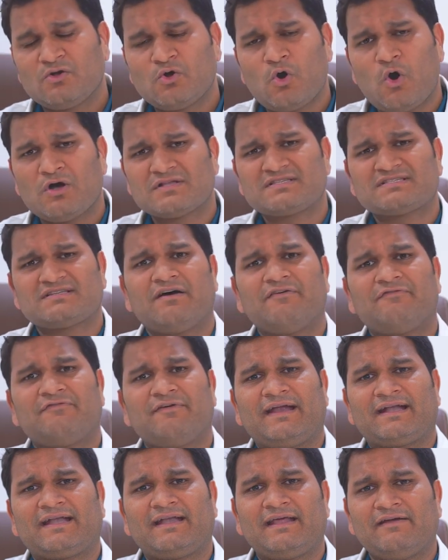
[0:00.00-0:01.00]

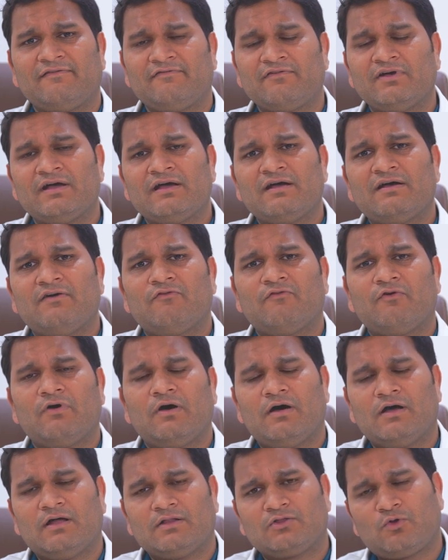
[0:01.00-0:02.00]
cost-effective
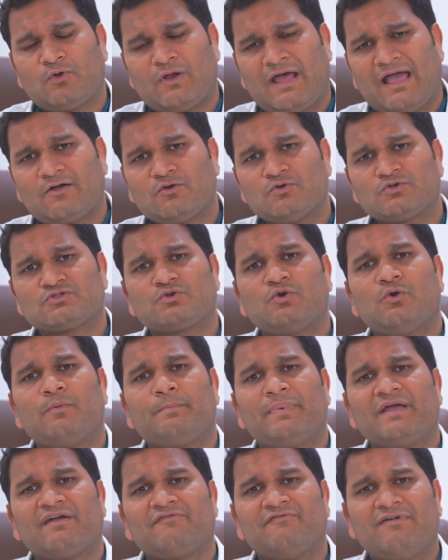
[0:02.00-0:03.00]

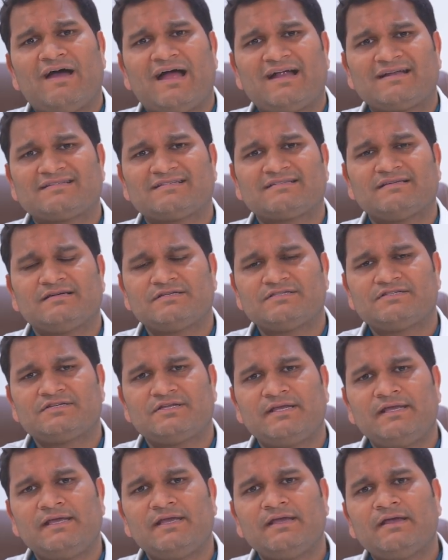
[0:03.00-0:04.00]
thoracoscopic VATS
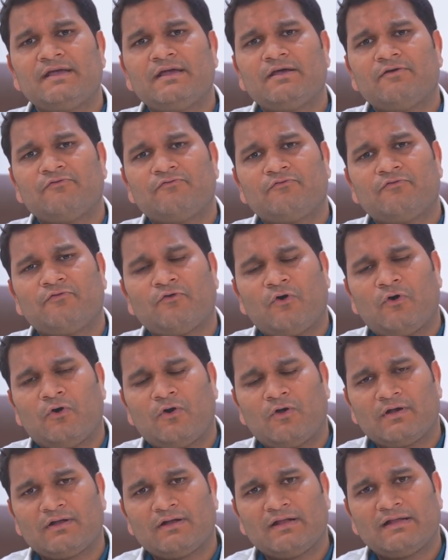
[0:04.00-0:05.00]
surgery
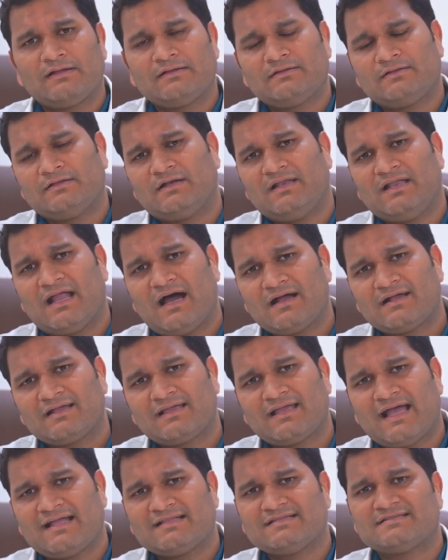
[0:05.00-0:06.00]
for the
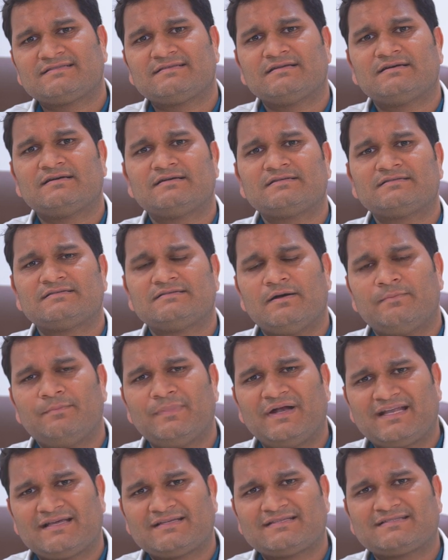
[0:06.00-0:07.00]
lung cancers, the
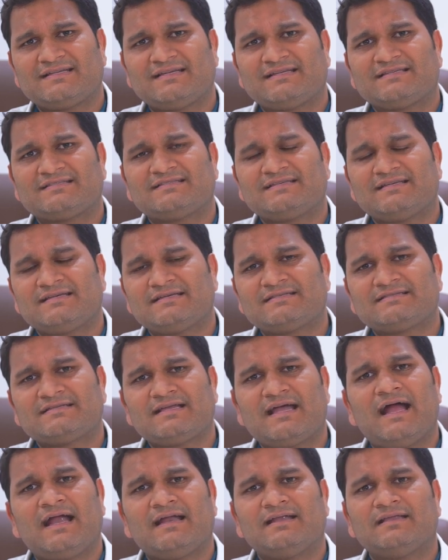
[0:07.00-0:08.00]
metastasis
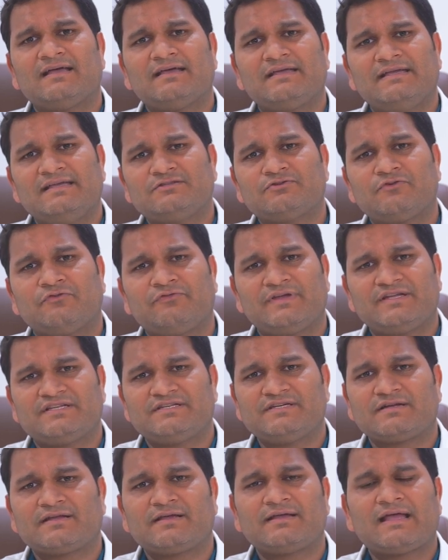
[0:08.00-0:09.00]
and the
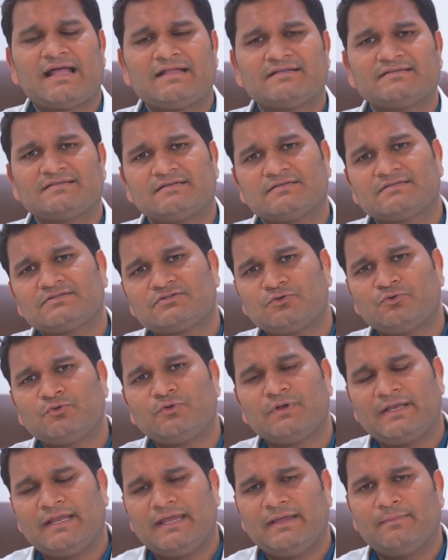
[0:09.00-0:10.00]
esophageal cancers,
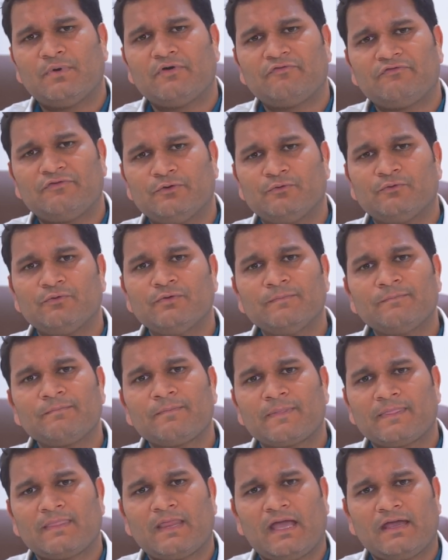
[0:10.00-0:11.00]
to name a few.
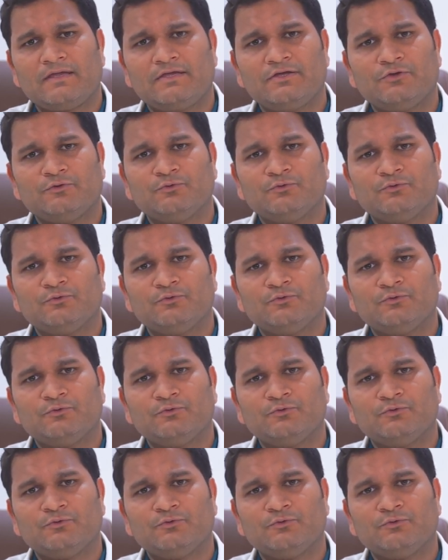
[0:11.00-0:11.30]
Thank